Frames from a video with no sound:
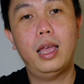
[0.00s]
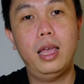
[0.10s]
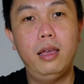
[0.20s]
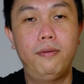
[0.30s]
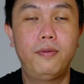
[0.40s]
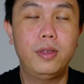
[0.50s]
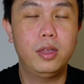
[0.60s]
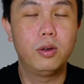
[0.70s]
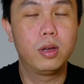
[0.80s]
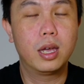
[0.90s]
If
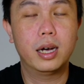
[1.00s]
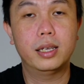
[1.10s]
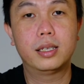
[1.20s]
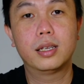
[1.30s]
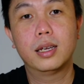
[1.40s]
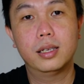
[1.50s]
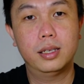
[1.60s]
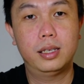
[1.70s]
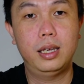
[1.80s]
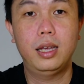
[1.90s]
you guys
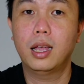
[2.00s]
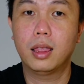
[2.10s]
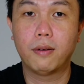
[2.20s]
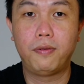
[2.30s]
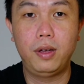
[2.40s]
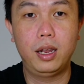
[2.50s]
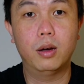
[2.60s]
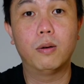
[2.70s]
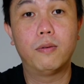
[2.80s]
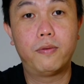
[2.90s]
see the
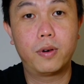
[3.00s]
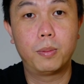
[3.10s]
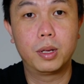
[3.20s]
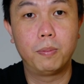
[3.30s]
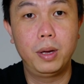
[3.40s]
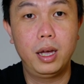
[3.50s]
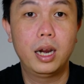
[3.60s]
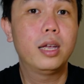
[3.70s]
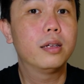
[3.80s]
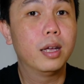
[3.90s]
video from the
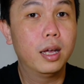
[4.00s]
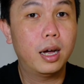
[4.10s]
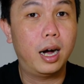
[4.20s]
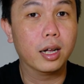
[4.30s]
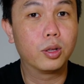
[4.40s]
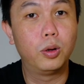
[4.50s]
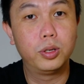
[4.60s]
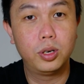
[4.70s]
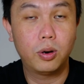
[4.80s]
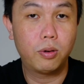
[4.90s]
beginning, I
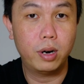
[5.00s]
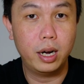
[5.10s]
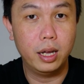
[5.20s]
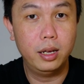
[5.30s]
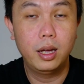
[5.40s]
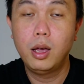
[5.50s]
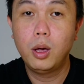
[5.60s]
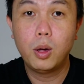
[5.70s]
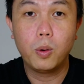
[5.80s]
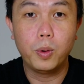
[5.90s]
told you already,
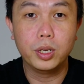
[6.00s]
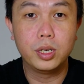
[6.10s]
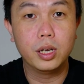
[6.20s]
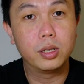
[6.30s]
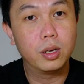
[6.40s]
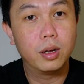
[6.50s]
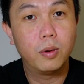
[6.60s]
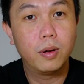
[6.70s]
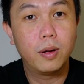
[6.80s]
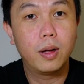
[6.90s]
which is
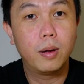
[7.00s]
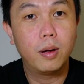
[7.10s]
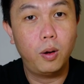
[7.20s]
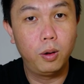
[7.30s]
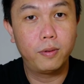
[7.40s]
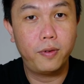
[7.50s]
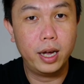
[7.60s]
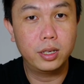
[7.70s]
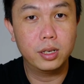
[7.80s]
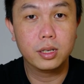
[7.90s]
Old
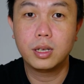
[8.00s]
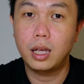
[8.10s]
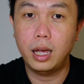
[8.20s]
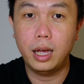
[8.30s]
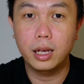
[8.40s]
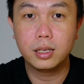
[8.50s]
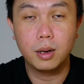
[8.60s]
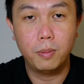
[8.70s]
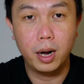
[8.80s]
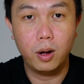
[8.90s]
Fashioned is
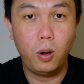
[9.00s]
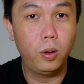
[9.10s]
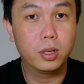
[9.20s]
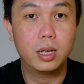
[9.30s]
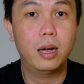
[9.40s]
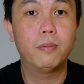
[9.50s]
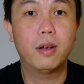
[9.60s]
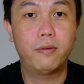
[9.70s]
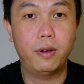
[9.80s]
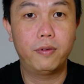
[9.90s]
my all-time
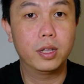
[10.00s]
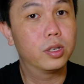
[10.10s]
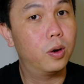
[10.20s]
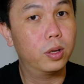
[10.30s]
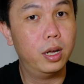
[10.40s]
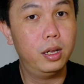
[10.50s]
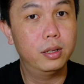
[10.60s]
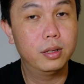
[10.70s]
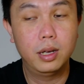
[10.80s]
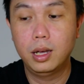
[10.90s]
favorite cocktail.
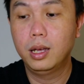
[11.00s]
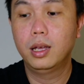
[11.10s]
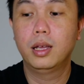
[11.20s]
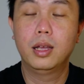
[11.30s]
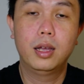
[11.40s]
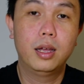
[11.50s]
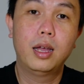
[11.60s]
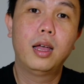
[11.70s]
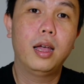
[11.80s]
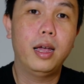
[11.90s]

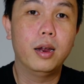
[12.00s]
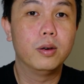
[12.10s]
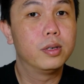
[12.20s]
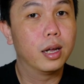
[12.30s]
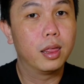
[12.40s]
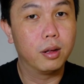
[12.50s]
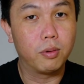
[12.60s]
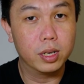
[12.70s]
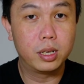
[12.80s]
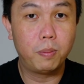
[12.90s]
In the
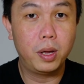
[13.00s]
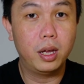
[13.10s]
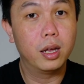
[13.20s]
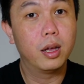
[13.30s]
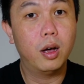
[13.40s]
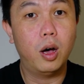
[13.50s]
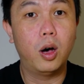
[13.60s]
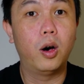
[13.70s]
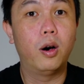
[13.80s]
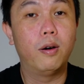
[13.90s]
recipe
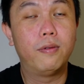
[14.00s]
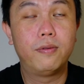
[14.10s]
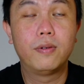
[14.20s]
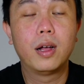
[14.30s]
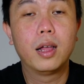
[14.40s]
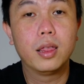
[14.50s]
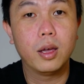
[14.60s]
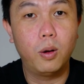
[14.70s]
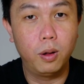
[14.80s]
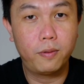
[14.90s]
of
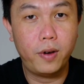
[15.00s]
the old